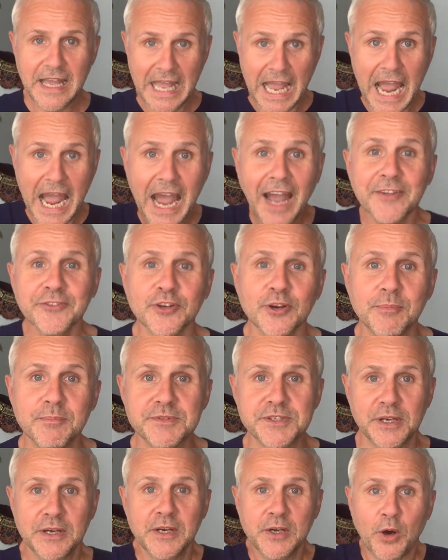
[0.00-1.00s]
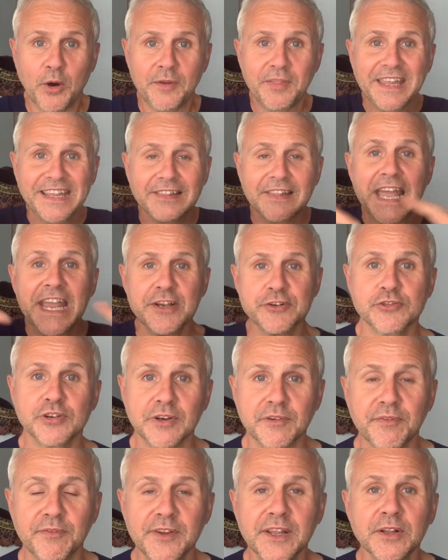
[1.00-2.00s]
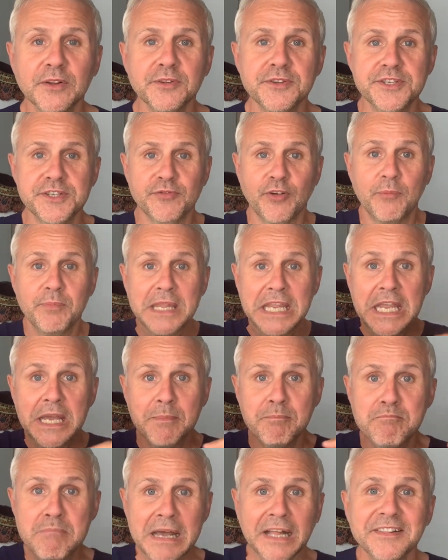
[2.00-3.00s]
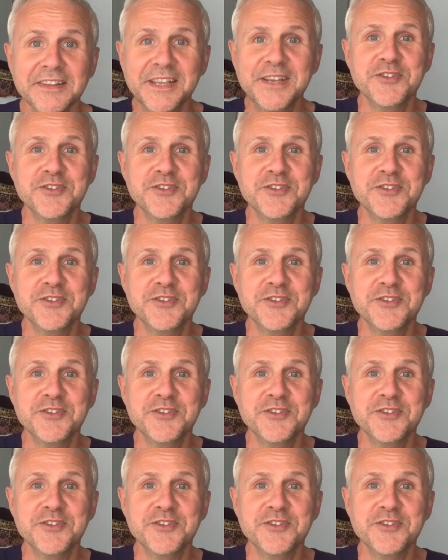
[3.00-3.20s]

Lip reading: atoms, or the electric fields from the million,